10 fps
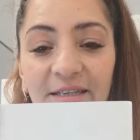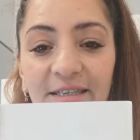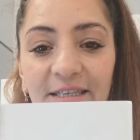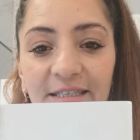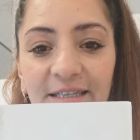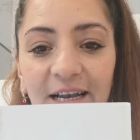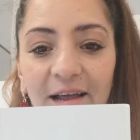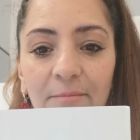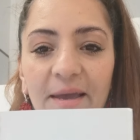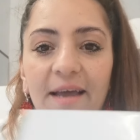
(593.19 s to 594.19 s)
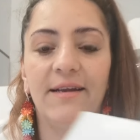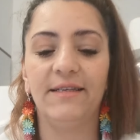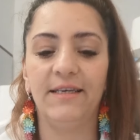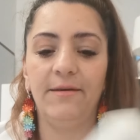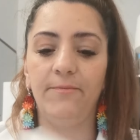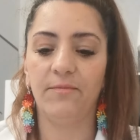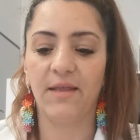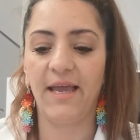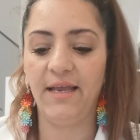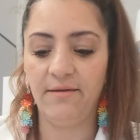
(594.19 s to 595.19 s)
Battista Lamperti
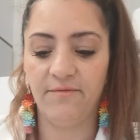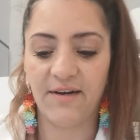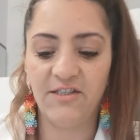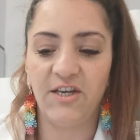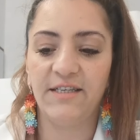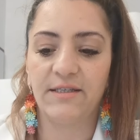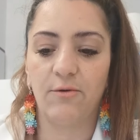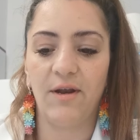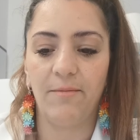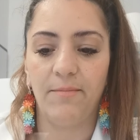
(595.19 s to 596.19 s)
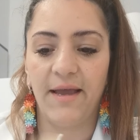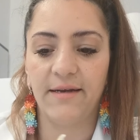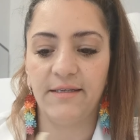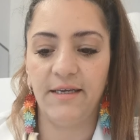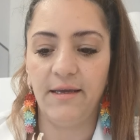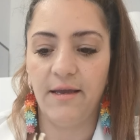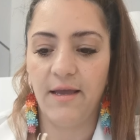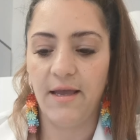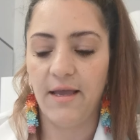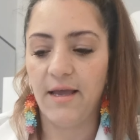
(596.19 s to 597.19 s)
and Francesco Lamperti.
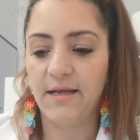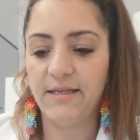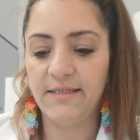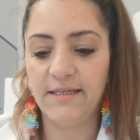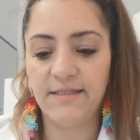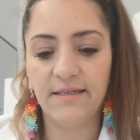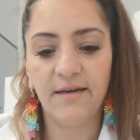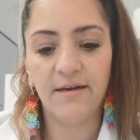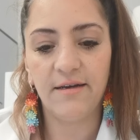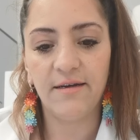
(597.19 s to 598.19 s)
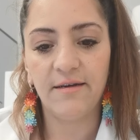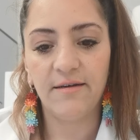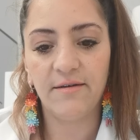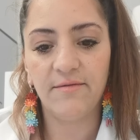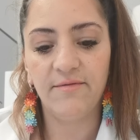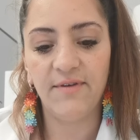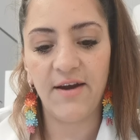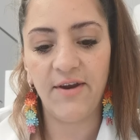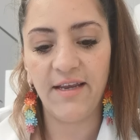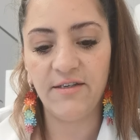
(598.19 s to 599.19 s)
This is a
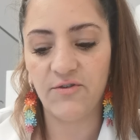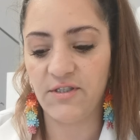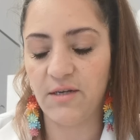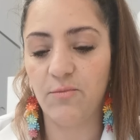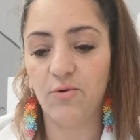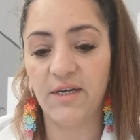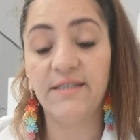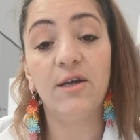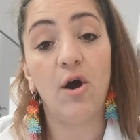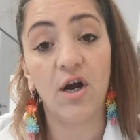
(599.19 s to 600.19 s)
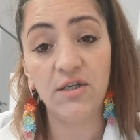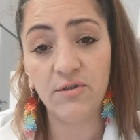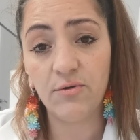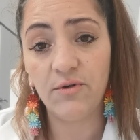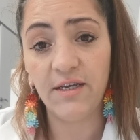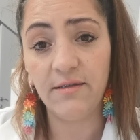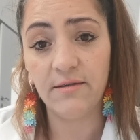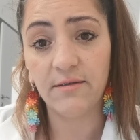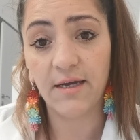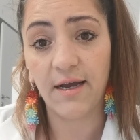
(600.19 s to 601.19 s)
very interesting book. It's hard to read,
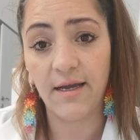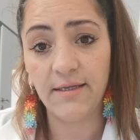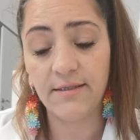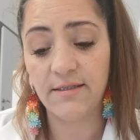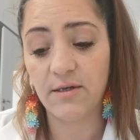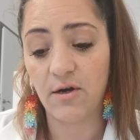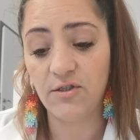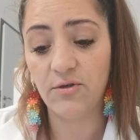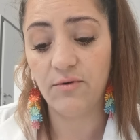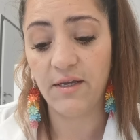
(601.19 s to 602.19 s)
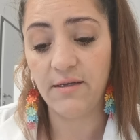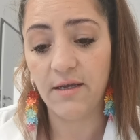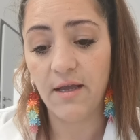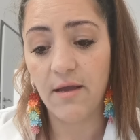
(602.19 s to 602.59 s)
guys. It's hard to read,